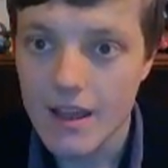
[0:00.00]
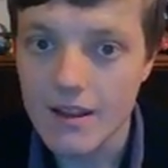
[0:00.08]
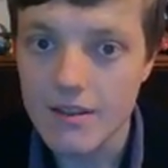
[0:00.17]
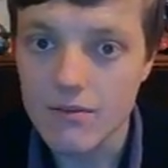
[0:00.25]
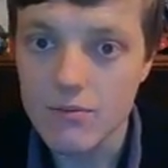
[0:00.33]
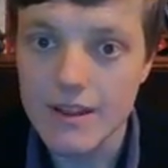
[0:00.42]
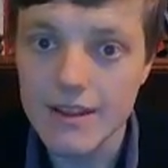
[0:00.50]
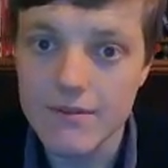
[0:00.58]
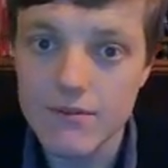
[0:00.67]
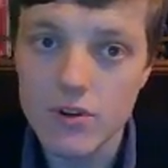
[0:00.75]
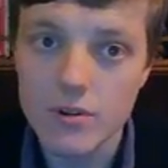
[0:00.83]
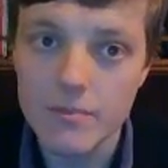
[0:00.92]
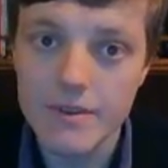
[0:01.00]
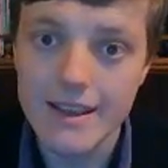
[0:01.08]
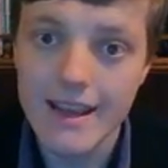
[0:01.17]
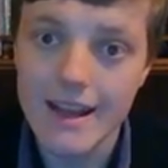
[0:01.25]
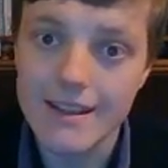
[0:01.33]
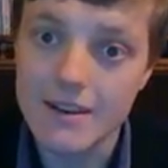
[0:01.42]
This would give room to
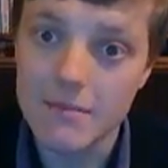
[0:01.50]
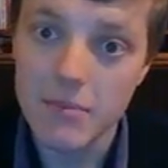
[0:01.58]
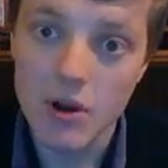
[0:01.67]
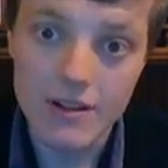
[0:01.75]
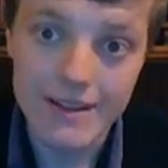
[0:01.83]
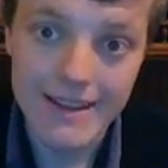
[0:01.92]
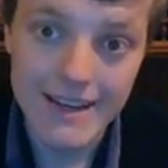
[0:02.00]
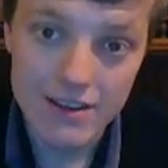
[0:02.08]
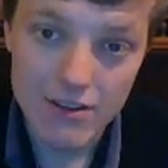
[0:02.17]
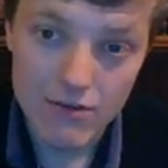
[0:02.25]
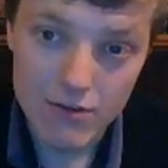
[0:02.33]
counter the politician's